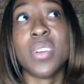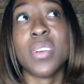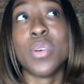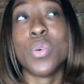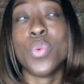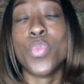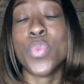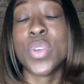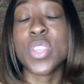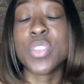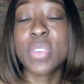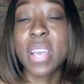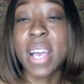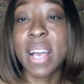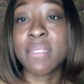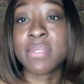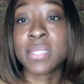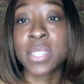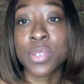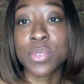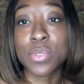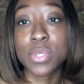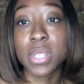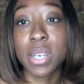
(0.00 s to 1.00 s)
When you have
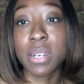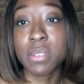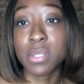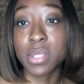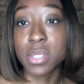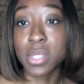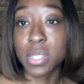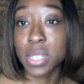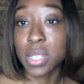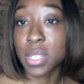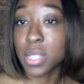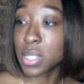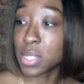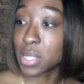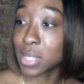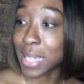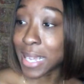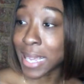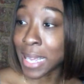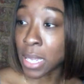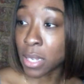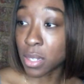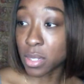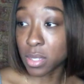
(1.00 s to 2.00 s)
sickle cell disease,
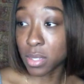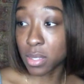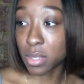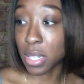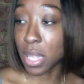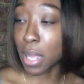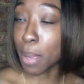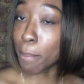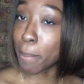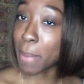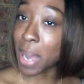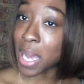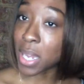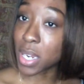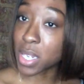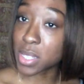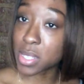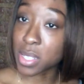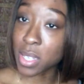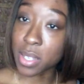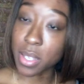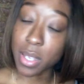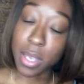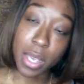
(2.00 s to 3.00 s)
like they're
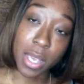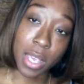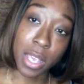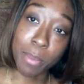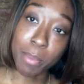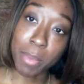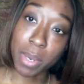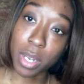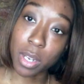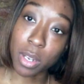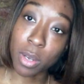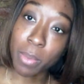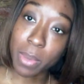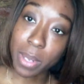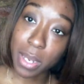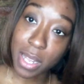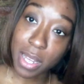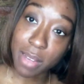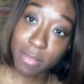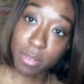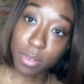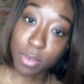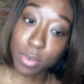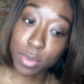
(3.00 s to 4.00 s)
monitoring your hemoglobin
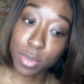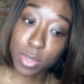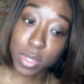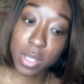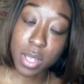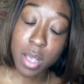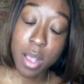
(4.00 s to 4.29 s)
levels.